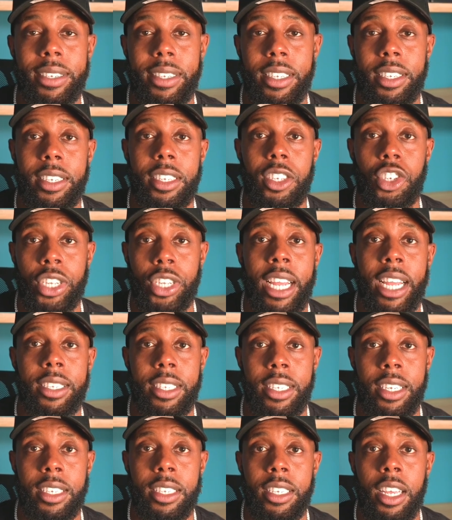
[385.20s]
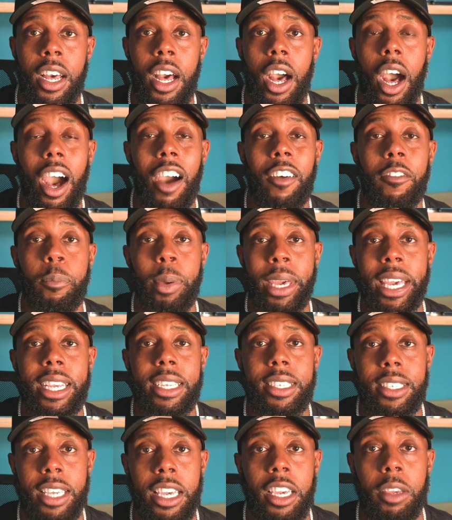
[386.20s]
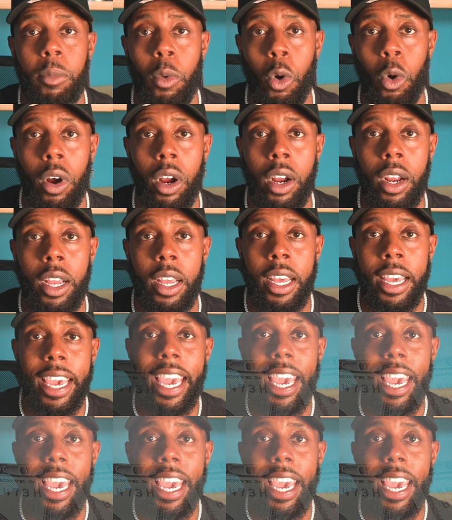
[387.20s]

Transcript: business's chances of being seen more,